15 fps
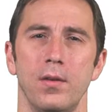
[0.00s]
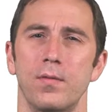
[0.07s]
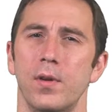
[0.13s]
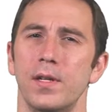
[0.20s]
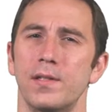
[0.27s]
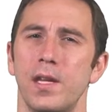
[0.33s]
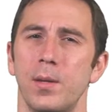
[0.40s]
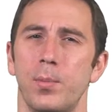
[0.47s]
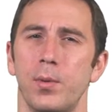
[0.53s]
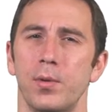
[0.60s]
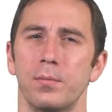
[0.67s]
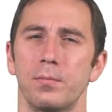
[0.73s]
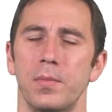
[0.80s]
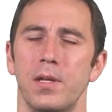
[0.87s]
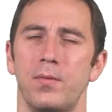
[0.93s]
For
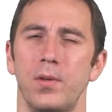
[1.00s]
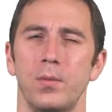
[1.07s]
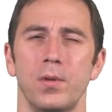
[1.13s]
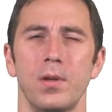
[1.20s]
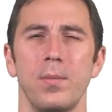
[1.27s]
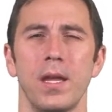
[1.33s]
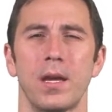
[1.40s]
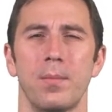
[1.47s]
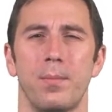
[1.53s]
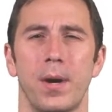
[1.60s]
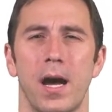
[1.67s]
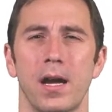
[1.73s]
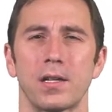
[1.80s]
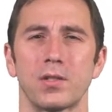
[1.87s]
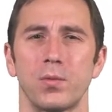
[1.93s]
example, if you want to make a
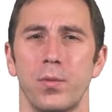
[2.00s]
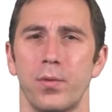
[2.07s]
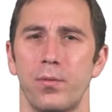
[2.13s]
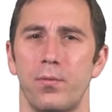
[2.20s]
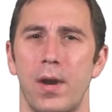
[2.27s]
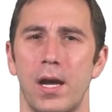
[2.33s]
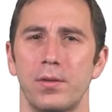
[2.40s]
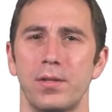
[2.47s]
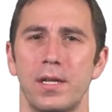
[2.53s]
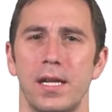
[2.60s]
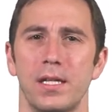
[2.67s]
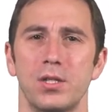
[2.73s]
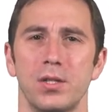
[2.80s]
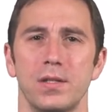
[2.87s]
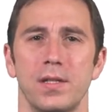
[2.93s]
box with a rounded
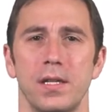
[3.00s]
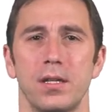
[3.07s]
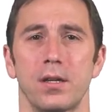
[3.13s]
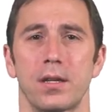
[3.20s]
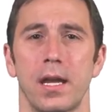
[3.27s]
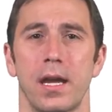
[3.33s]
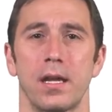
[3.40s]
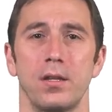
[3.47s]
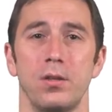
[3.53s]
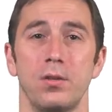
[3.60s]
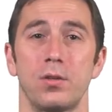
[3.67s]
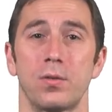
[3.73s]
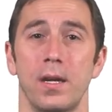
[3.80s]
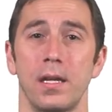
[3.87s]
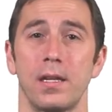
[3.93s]
edge in Tinkercad, you
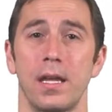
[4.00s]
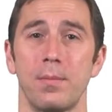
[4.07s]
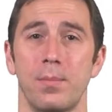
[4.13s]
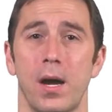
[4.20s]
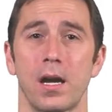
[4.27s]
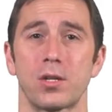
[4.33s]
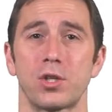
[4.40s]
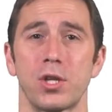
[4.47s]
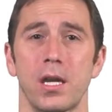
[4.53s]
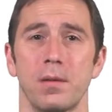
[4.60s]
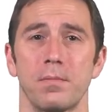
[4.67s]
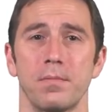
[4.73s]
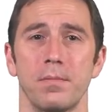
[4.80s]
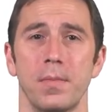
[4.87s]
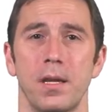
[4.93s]
create a box
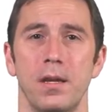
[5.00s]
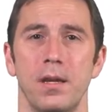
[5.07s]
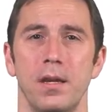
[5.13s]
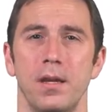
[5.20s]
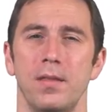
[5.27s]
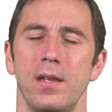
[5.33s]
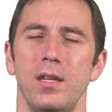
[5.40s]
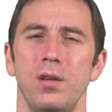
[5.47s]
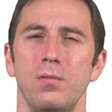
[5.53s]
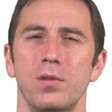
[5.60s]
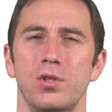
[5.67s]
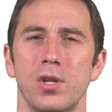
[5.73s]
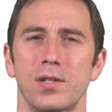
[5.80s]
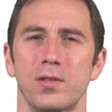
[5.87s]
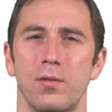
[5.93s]
shape. Then you
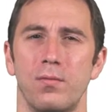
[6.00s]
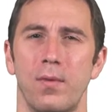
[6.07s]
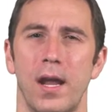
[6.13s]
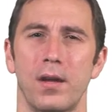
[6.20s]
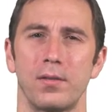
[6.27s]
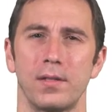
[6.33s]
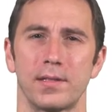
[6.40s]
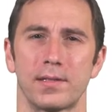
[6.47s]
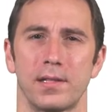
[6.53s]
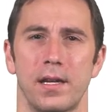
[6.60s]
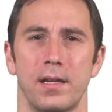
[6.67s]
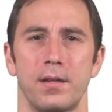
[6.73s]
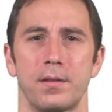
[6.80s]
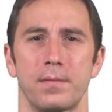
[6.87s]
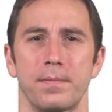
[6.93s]
adjust the roundness
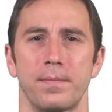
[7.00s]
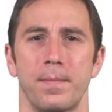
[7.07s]
slider.